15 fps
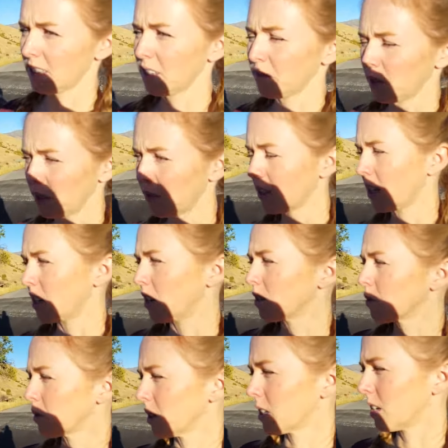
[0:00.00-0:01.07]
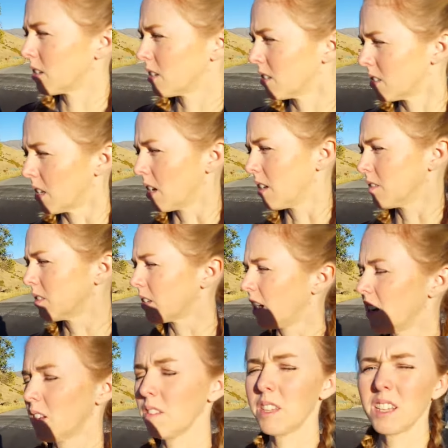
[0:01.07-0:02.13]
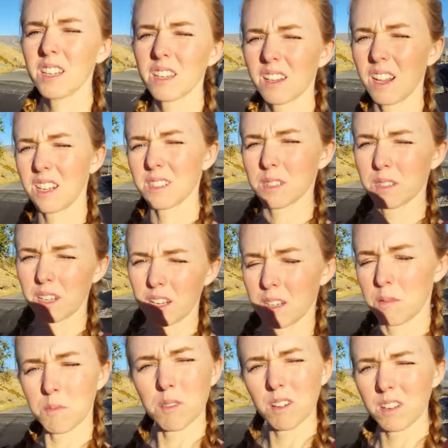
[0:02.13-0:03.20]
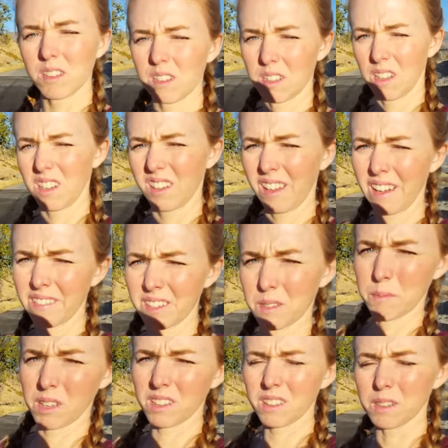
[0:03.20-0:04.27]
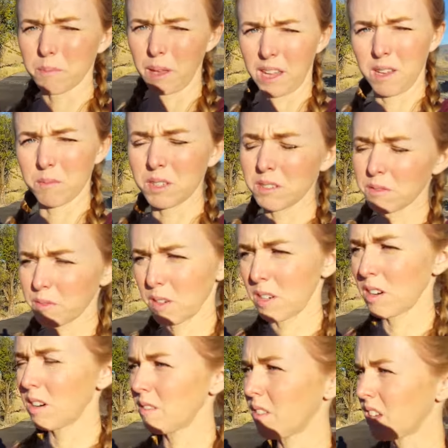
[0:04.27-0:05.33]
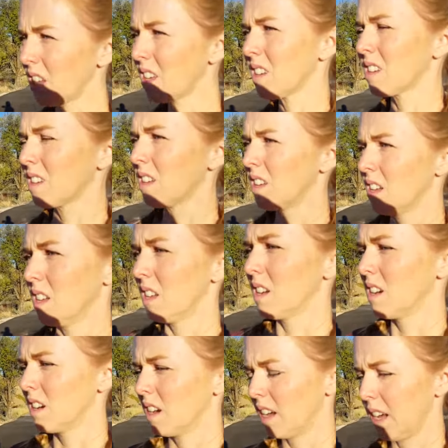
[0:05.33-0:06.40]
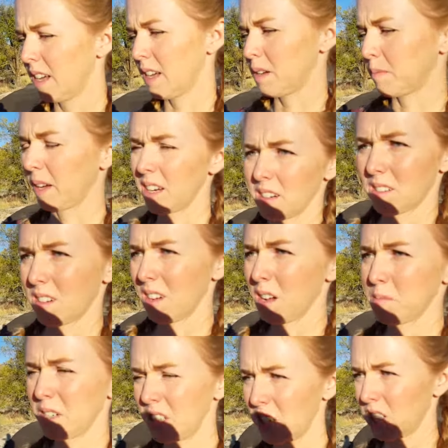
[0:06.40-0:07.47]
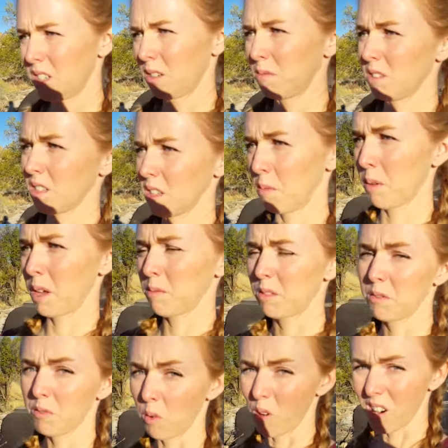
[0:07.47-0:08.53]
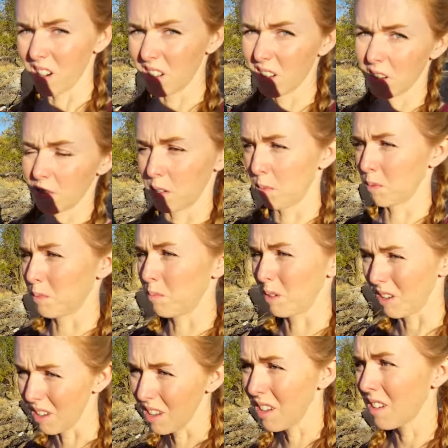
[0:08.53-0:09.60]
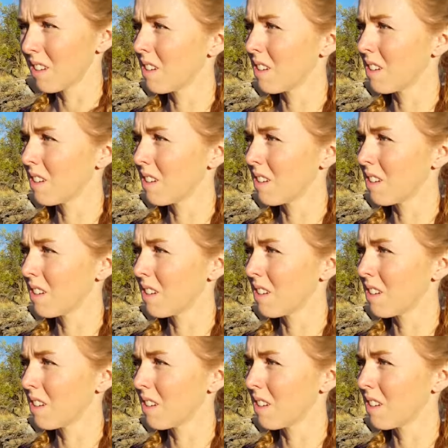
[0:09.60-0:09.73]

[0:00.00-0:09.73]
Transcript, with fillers: that we've done all the work on ourselves i don't think it costs any more than like having a monthly payment for an rv um, I don't know how much a monthly payment for an RV would be.